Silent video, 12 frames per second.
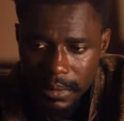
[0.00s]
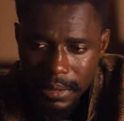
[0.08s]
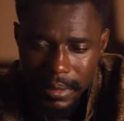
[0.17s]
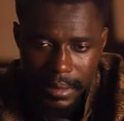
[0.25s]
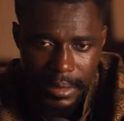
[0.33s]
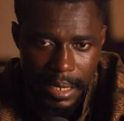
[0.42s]

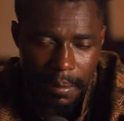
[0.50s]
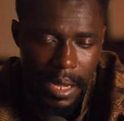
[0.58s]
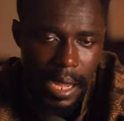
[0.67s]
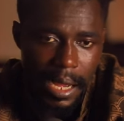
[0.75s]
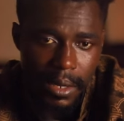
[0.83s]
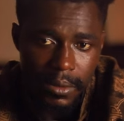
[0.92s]

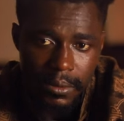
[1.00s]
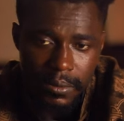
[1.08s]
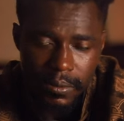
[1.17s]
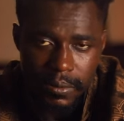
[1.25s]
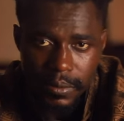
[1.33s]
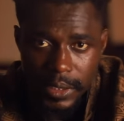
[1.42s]
somehow
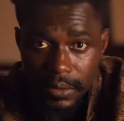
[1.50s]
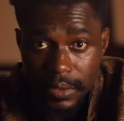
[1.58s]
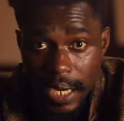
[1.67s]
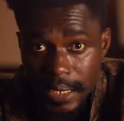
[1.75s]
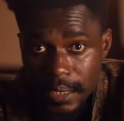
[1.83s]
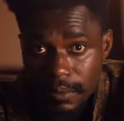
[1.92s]

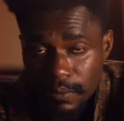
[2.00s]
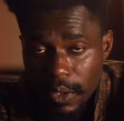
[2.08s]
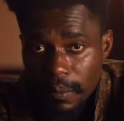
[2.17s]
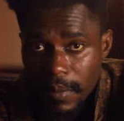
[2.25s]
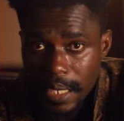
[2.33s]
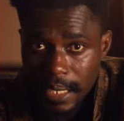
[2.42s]
retract
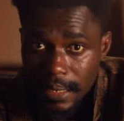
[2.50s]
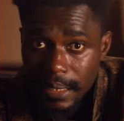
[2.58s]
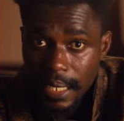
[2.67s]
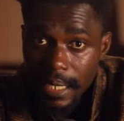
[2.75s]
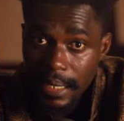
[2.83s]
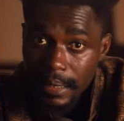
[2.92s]
from it
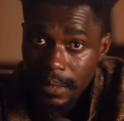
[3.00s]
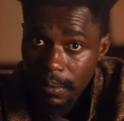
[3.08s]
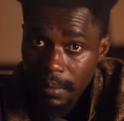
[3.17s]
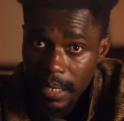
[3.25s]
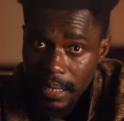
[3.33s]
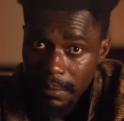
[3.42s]
a little
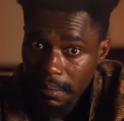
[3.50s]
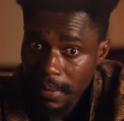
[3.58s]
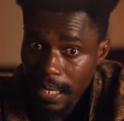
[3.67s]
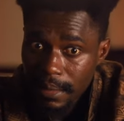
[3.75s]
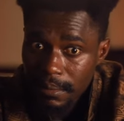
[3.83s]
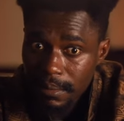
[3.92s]
bit,
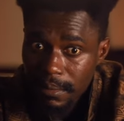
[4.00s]
but